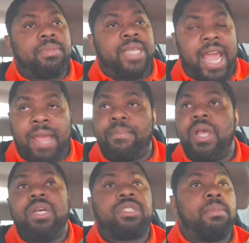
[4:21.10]
tape,
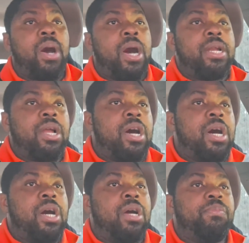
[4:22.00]
some
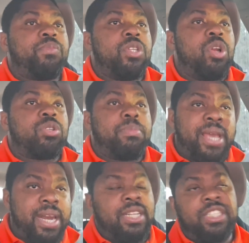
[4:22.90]

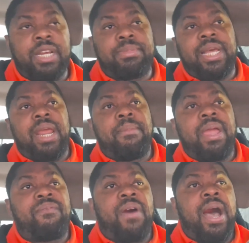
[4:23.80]
hidden gems that they
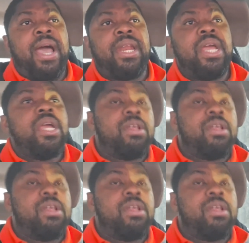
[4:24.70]
may find,